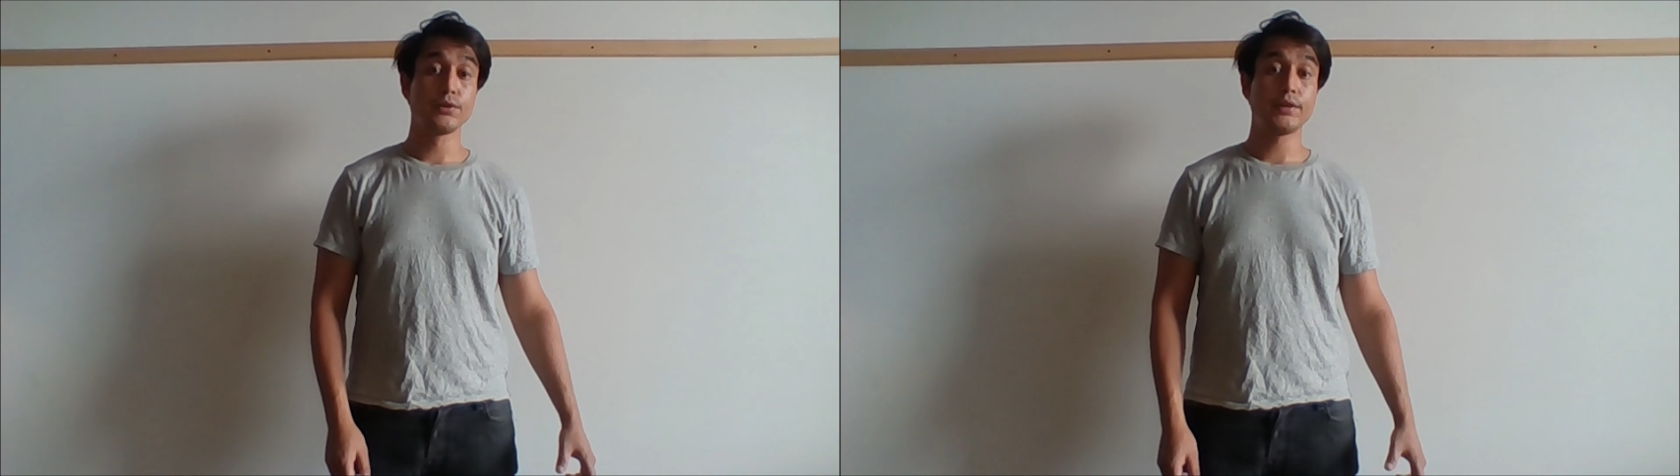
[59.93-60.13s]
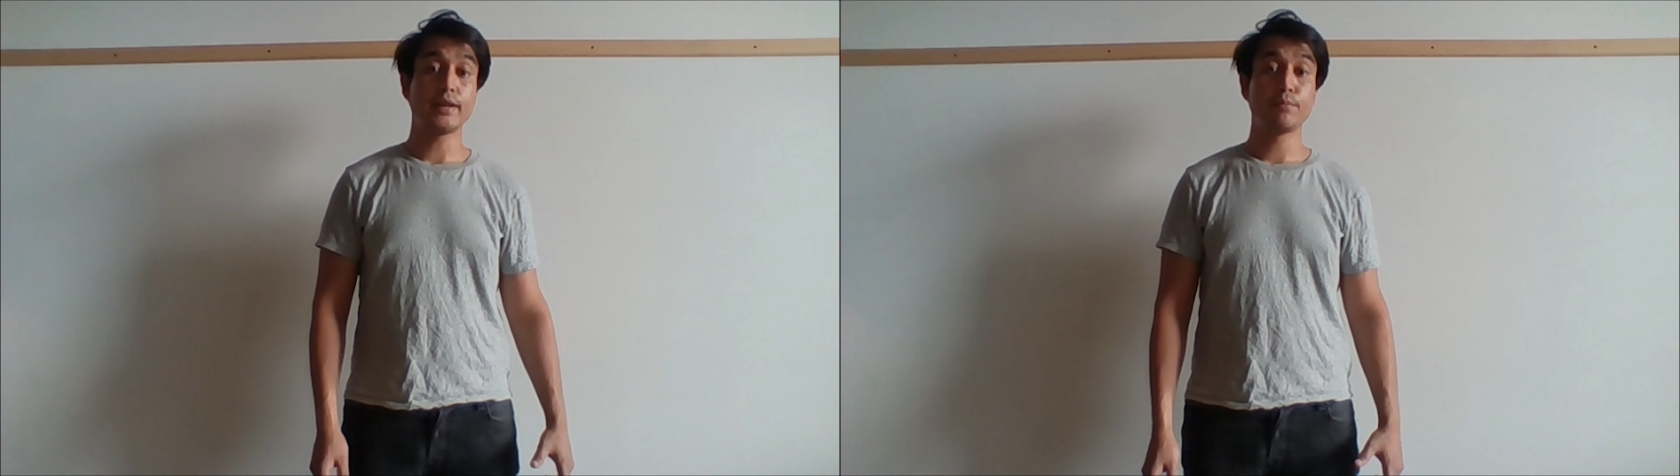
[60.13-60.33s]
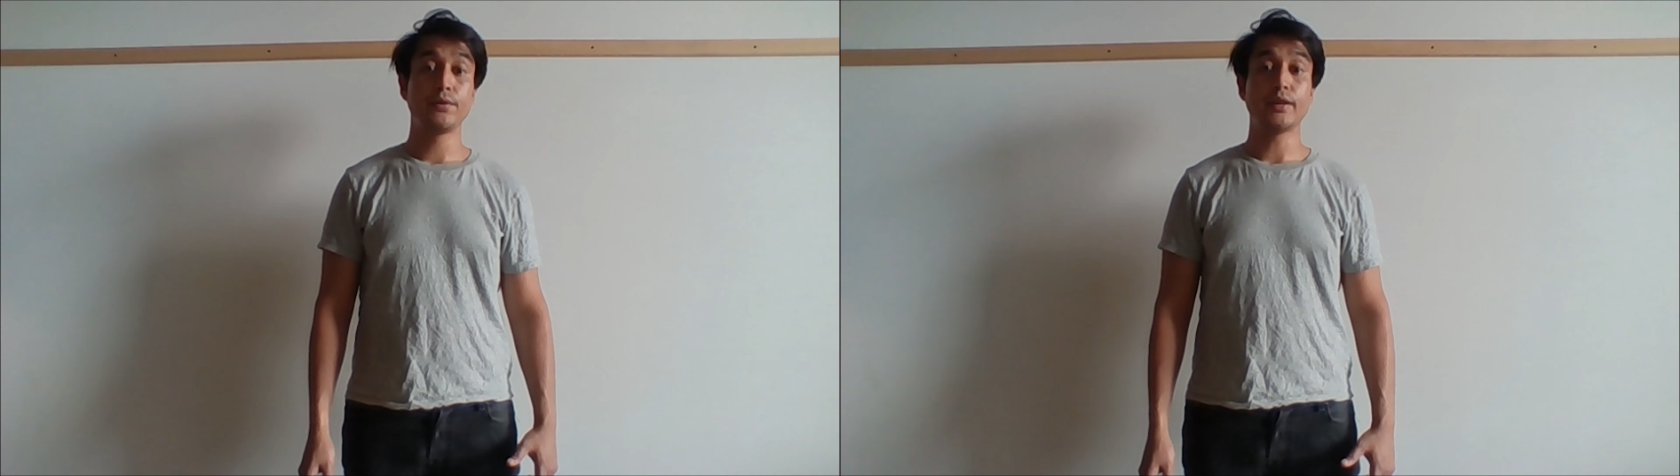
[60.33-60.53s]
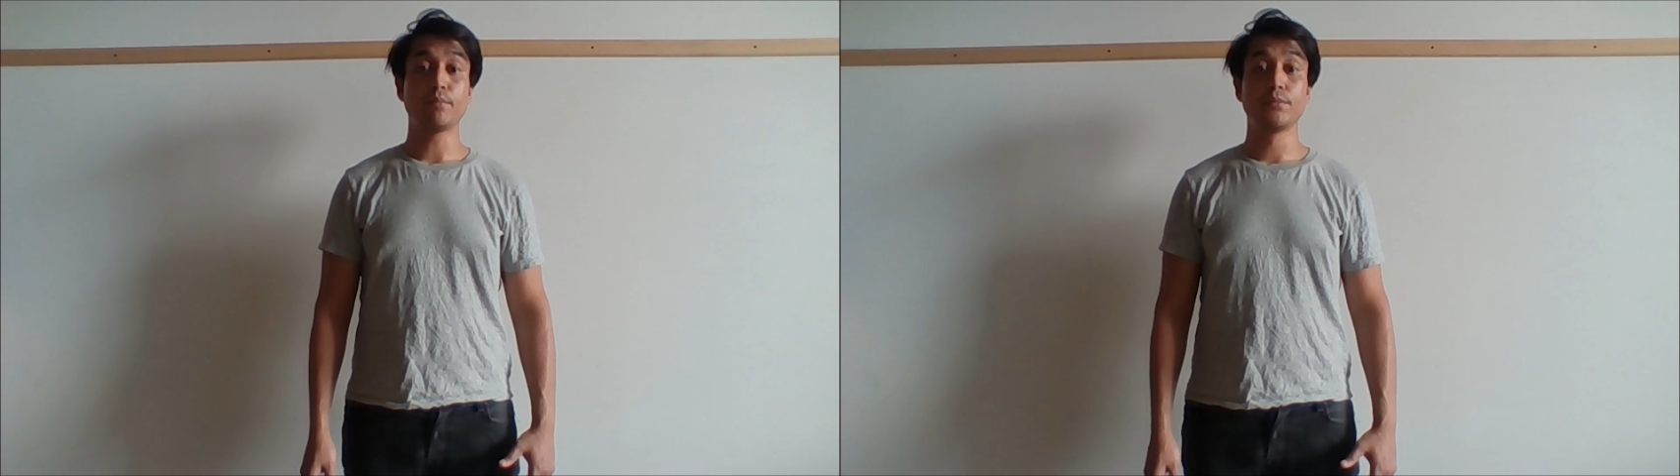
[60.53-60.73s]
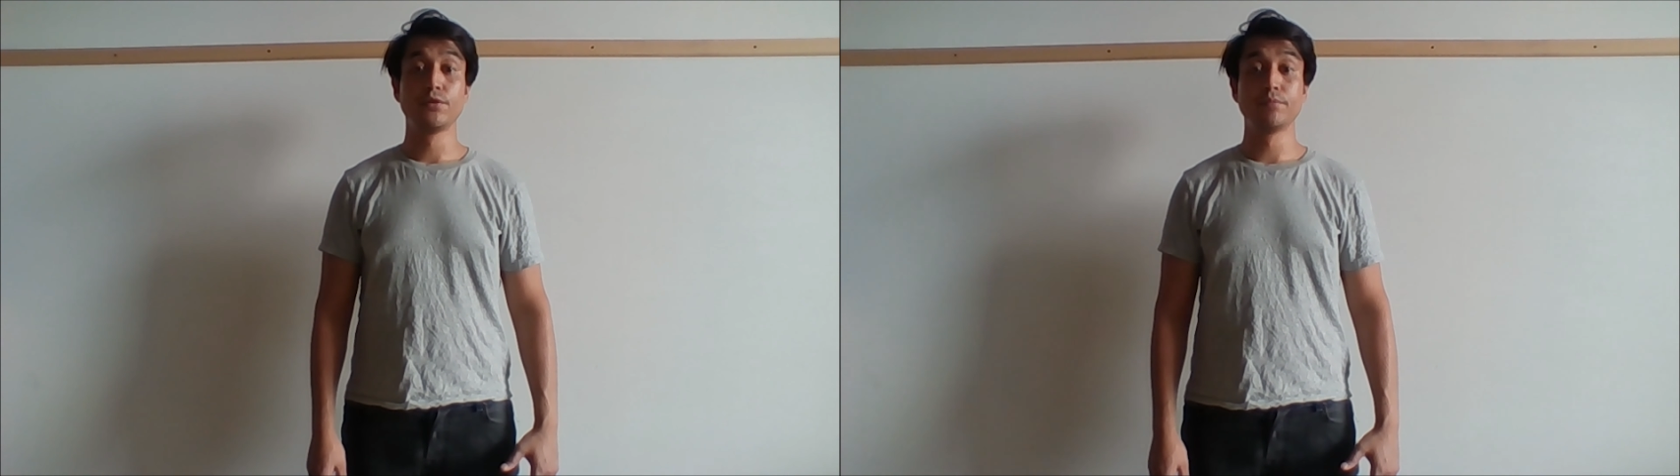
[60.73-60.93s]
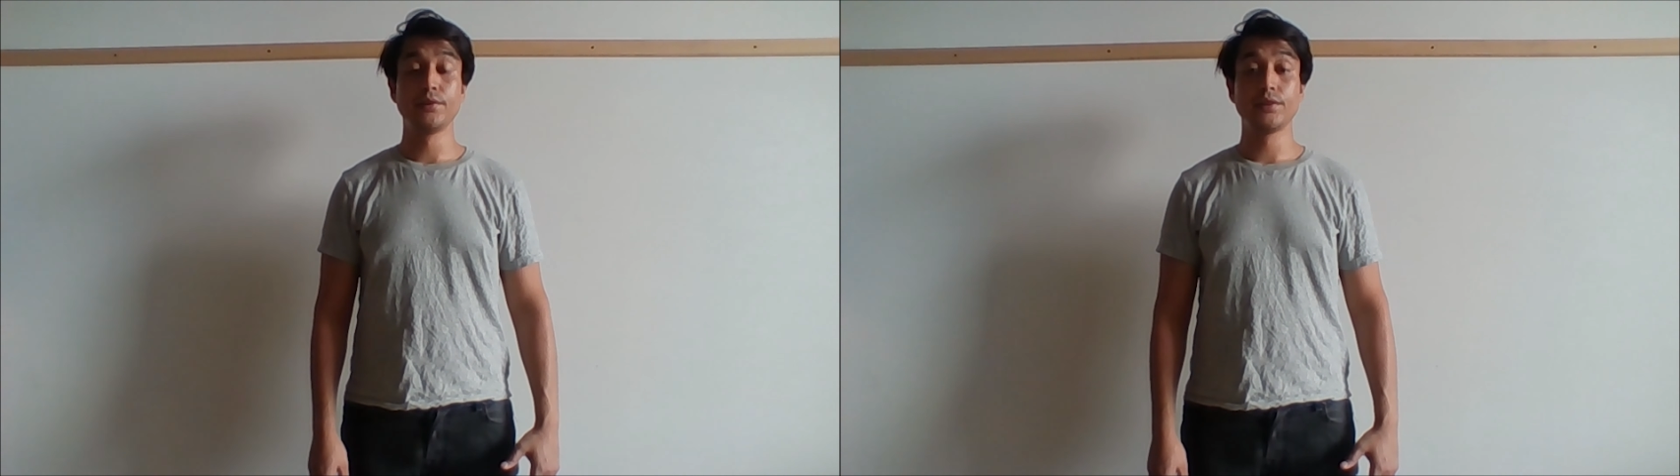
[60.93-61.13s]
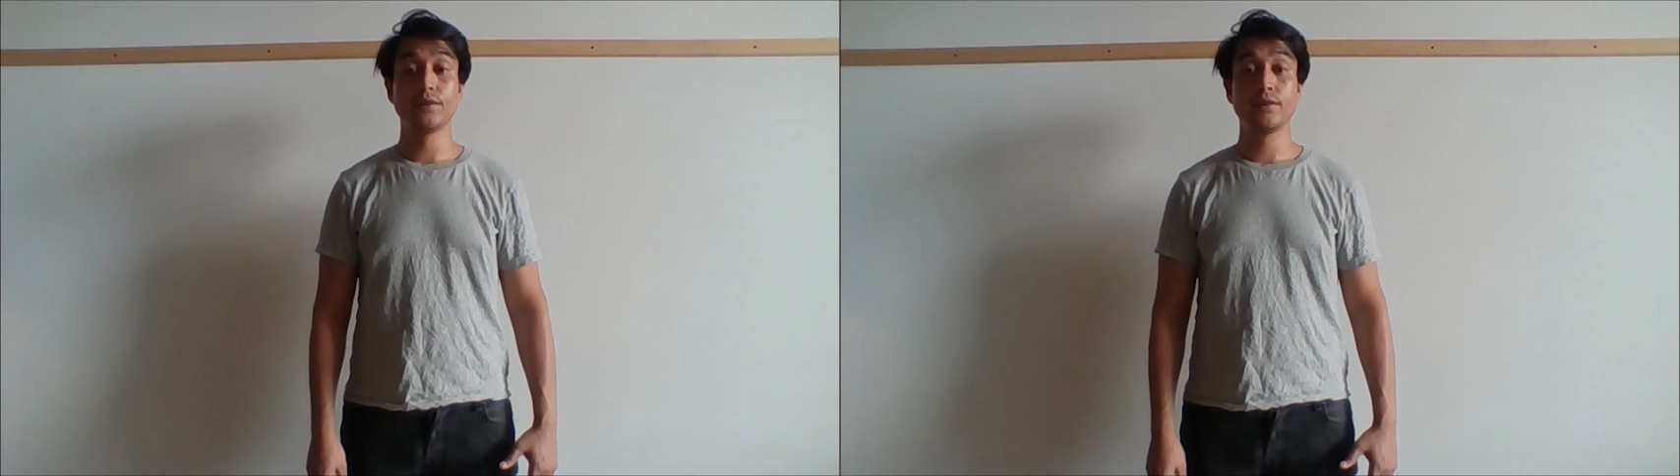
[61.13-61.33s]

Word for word: the Tap2Tap movement,